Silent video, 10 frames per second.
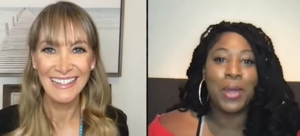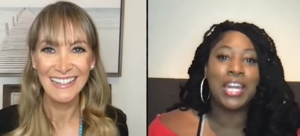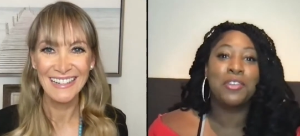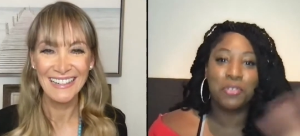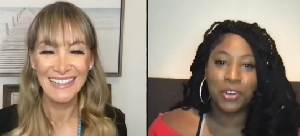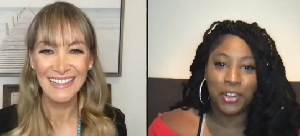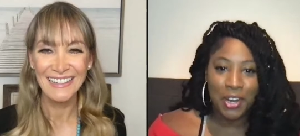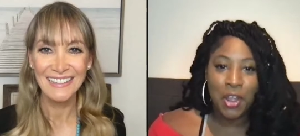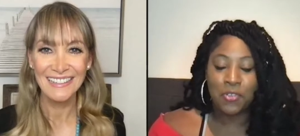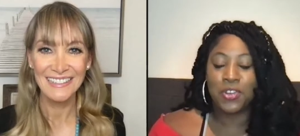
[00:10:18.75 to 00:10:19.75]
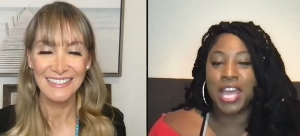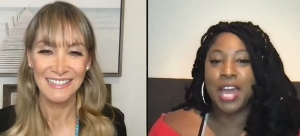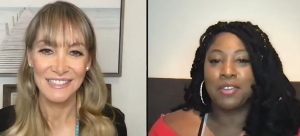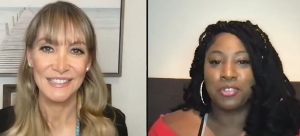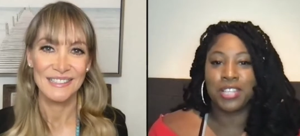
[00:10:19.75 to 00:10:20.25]
Speaker 1: I'm waiting for for
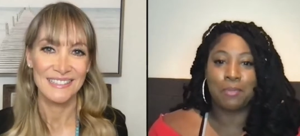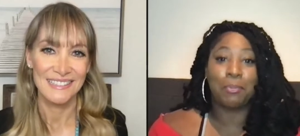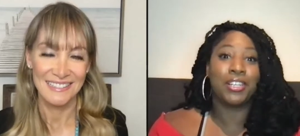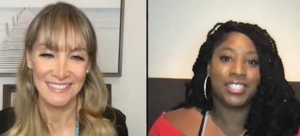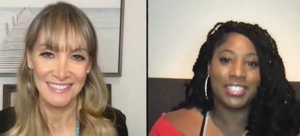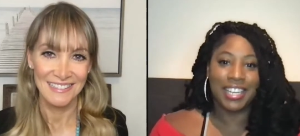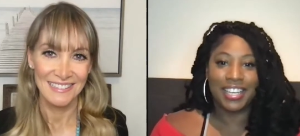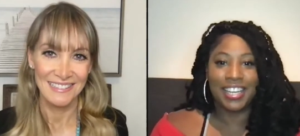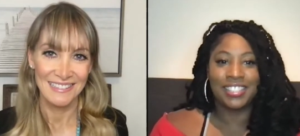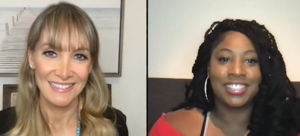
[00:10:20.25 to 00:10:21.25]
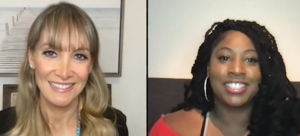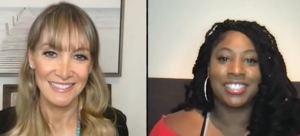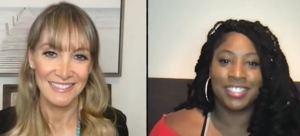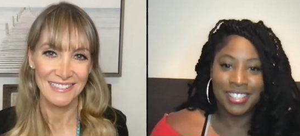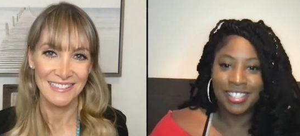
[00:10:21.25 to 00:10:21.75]
that for that person, I guess,
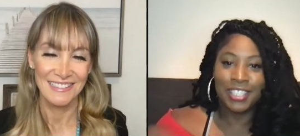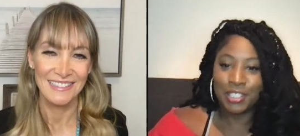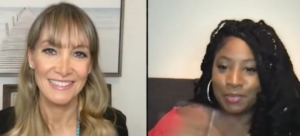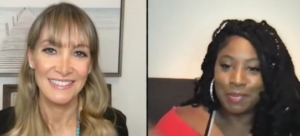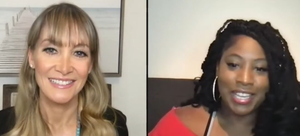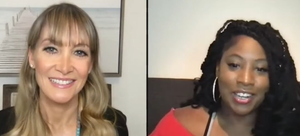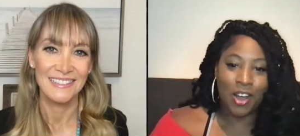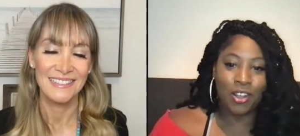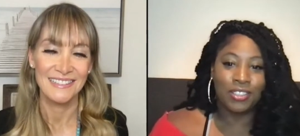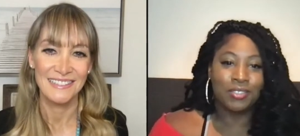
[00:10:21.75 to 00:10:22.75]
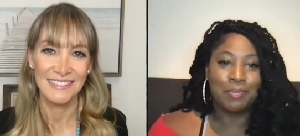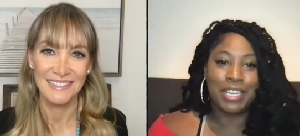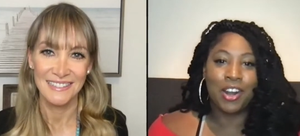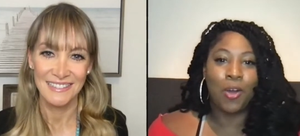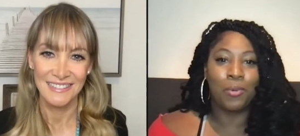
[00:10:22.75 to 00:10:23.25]
to make it all
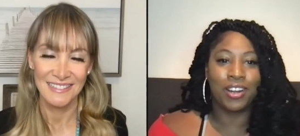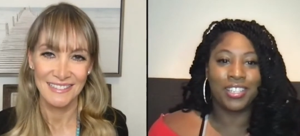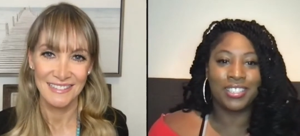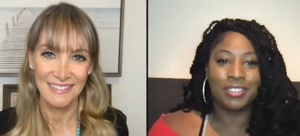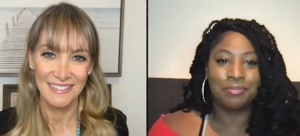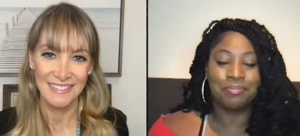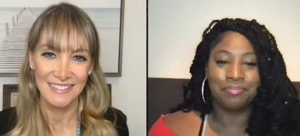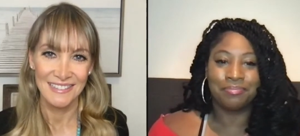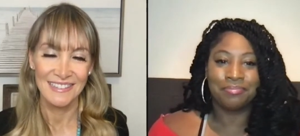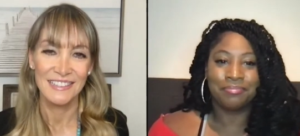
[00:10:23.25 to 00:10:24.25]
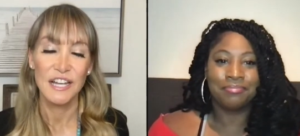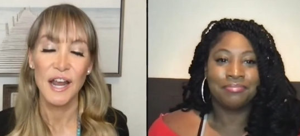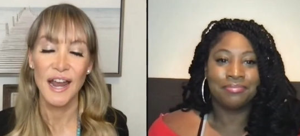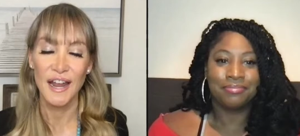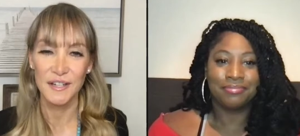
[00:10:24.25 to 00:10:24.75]
make it all work.
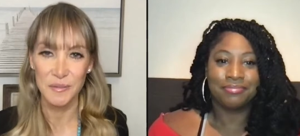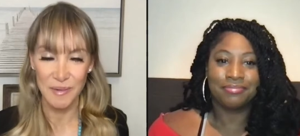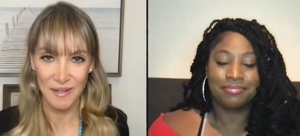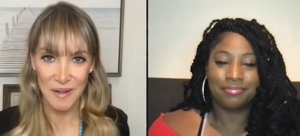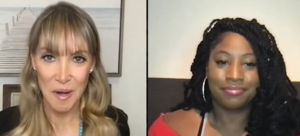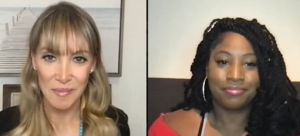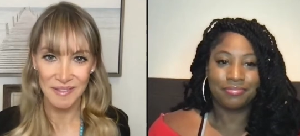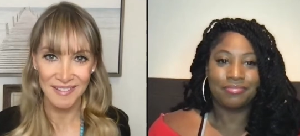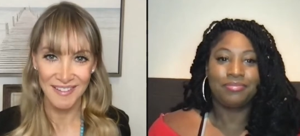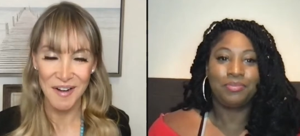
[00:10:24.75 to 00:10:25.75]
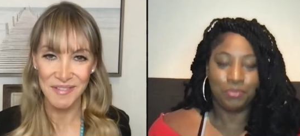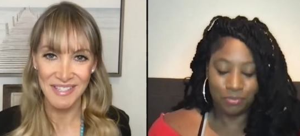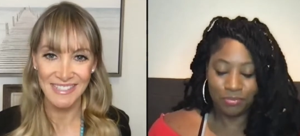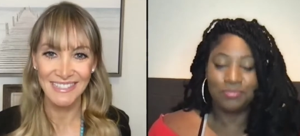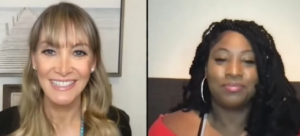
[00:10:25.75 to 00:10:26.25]
Speaker 2: And it will happen,
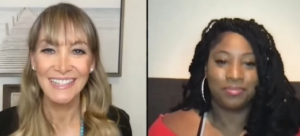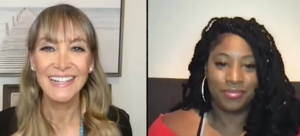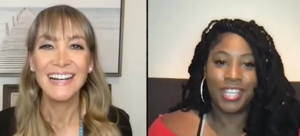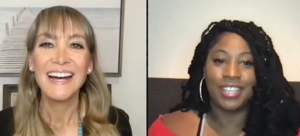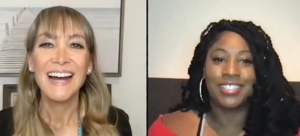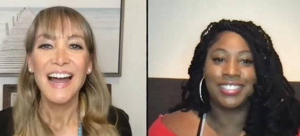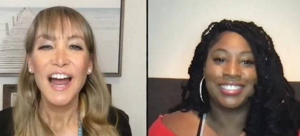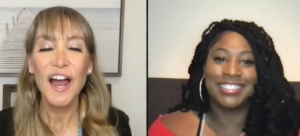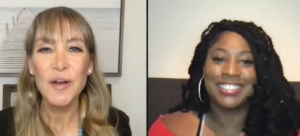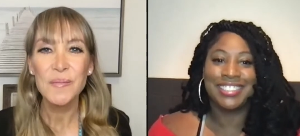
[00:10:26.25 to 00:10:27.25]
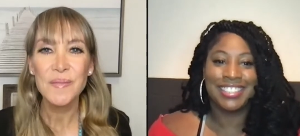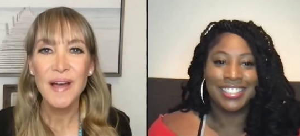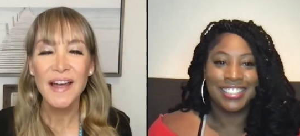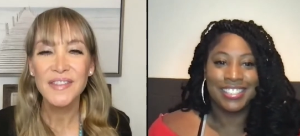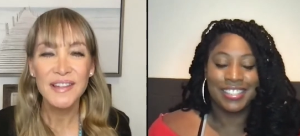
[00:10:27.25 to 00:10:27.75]
obviously. Yeah. Um,
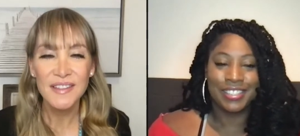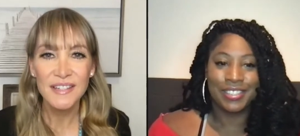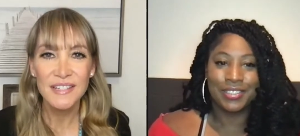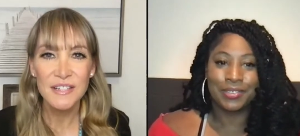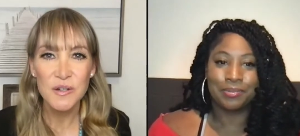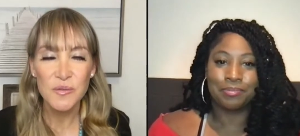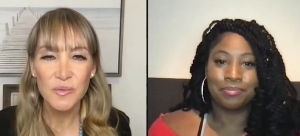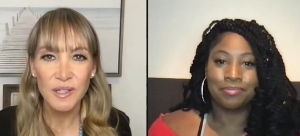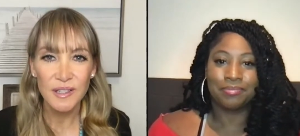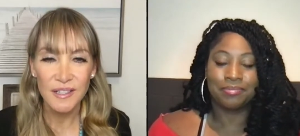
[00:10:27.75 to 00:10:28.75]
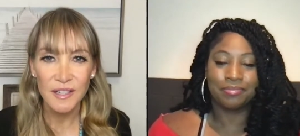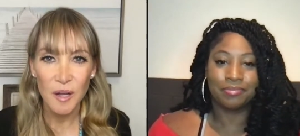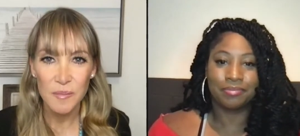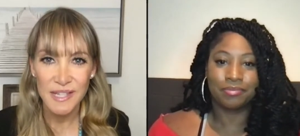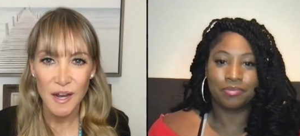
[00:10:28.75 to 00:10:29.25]
I think that really it
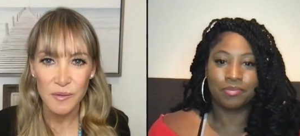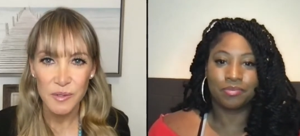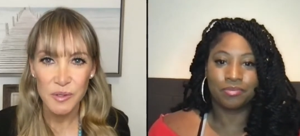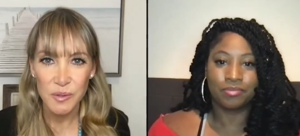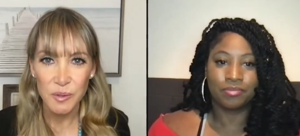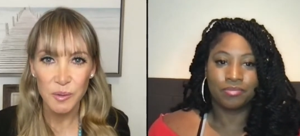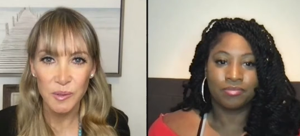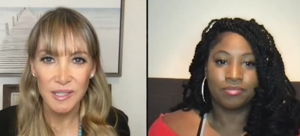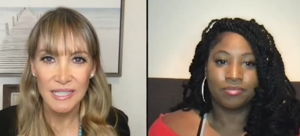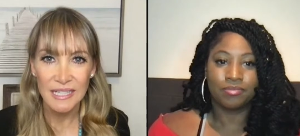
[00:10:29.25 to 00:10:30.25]
comes down to